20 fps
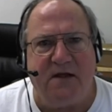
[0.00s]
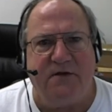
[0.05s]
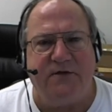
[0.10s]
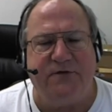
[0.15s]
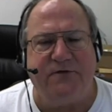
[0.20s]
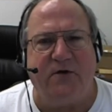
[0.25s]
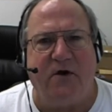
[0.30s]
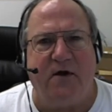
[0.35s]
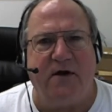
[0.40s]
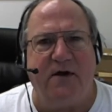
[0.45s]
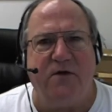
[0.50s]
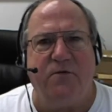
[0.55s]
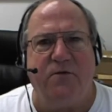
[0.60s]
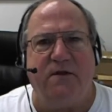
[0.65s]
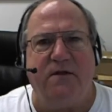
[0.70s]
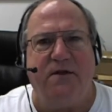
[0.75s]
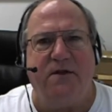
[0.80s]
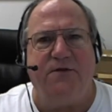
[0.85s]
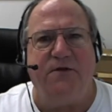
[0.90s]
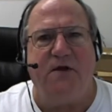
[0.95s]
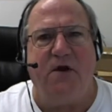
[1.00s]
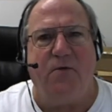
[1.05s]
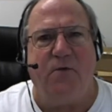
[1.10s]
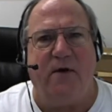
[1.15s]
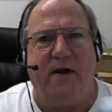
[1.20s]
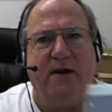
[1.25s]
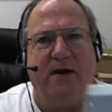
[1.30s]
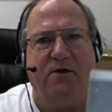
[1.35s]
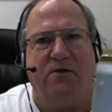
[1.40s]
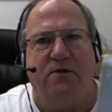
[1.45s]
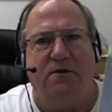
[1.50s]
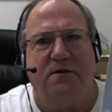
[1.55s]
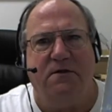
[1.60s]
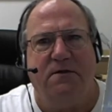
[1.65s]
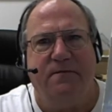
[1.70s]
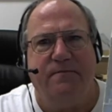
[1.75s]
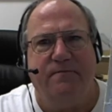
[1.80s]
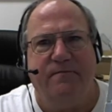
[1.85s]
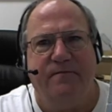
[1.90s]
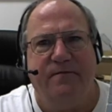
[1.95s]
Starting with the theoretical.
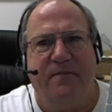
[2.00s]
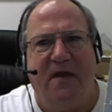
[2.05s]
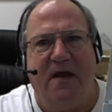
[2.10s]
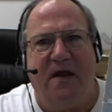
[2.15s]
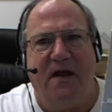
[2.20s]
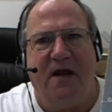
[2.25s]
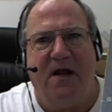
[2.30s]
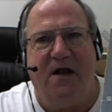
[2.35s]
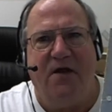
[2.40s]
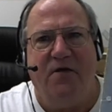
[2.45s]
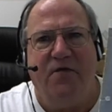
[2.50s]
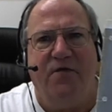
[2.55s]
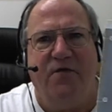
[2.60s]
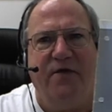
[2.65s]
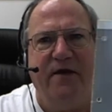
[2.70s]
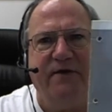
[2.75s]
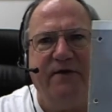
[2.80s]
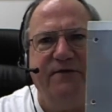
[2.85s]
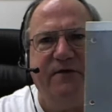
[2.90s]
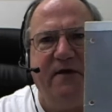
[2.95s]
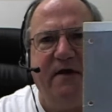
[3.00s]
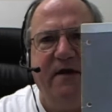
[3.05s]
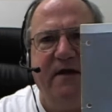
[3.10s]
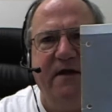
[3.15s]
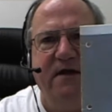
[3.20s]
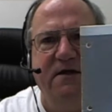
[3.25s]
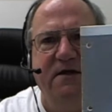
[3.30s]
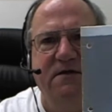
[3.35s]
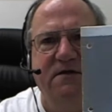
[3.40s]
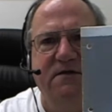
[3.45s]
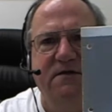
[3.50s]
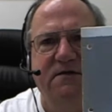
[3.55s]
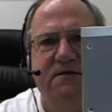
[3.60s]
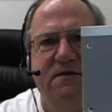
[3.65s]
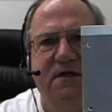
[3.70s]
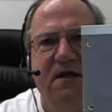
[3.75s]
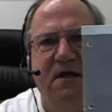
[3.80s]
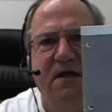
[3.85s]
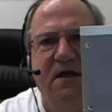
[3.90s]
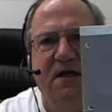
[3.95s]
This
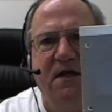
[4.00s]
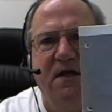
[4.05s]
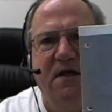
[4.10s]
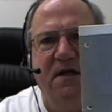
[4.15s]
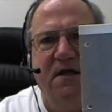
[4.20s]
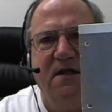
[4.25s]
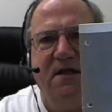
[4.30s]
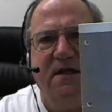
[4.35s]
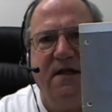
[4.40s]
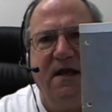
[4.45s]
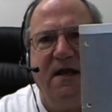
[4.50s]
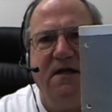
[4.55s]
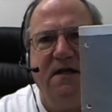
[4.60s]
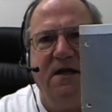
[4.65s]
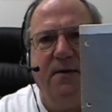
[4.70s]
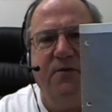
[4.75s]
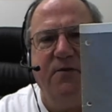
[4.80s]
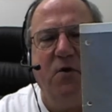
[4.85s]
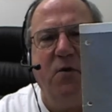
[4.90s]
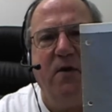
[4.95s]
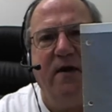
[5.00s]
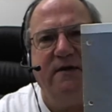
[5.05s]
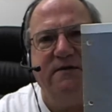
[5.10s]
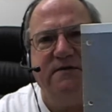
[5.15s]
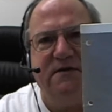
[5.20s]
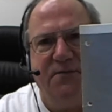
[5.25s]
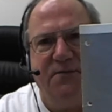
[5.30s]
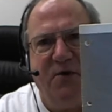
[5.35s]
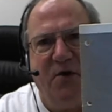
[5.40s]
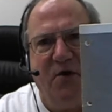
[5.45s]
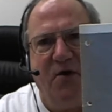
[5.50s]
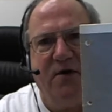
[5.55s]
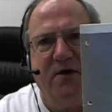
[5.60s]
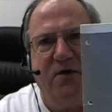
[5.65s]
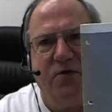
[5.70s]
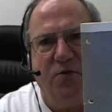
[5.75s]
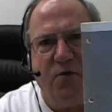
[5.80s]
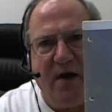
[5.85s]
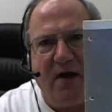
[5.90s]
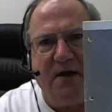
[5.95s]
is the AWS,
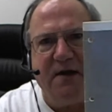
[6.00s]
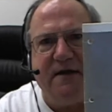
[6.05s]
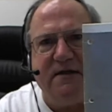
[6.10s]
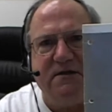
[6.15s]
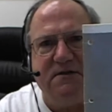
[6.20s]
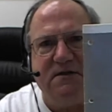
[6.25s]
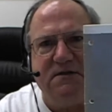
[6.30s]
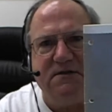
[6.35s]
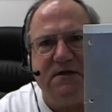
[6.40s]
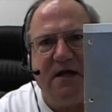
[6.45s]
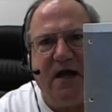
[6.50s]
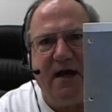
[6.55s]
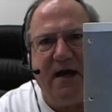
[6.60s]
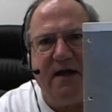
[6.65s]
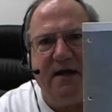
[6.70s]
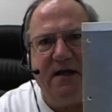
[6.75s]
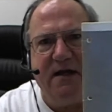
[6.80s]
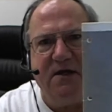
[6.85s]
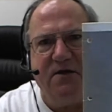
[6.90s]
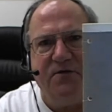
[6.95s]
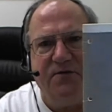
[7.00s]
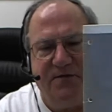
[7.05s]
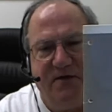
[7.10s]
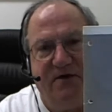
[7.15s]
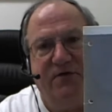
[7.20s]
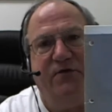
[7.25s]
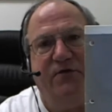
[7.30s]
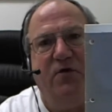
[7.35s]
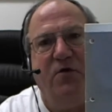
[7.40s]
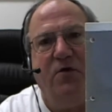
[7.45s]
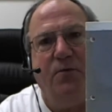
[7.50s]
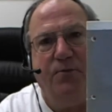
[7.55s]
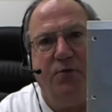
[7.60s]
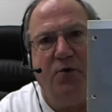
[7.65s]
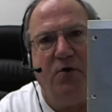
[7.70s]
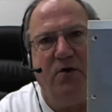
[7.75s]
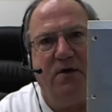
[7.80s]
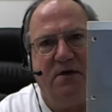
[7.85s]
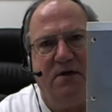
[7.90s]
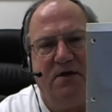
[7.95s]
American Welding Society, official
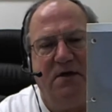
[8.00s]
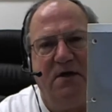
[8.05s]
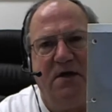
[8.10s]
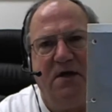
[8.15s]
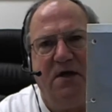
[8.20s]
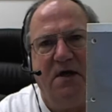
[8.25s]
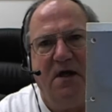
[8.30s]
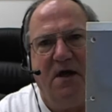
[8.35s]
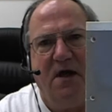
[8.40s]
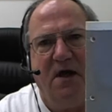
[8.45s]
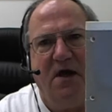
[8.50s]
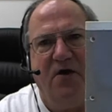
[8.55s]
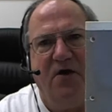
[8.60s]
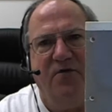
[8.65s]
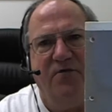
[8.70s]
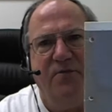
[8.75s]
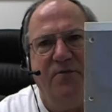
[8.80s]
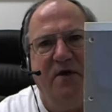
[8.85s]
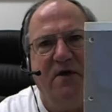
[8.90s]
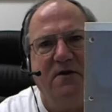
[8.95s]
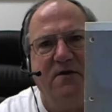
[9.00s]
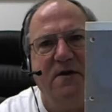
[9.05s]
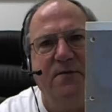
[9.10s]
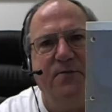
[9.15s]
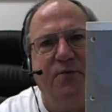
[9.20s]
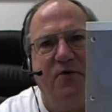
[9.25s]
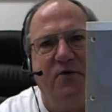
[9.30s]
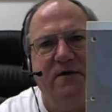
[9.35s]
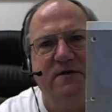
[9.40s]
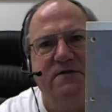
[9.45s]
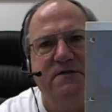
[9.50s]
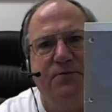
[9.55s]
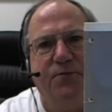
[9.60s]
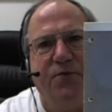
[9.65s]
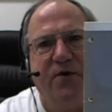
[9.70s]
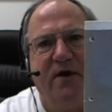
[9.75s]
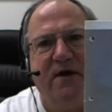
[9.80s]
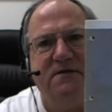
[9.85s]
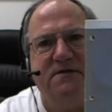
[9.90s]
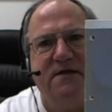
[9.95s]
book of melting points of
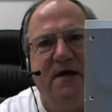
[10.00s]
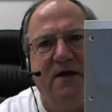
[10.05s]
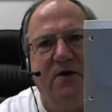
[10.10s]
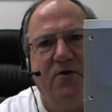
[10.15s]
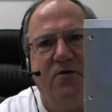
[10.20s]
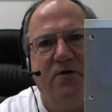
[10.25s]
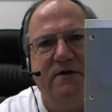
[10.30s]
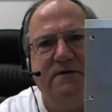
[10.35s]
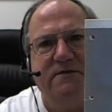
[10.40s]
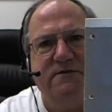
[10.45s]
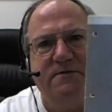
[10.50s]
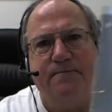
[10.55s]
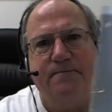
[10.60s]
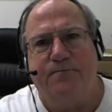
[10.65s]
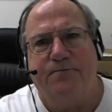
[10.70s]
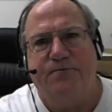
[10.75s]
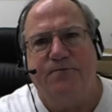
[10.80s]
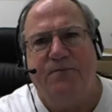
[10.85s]
brazed alloys.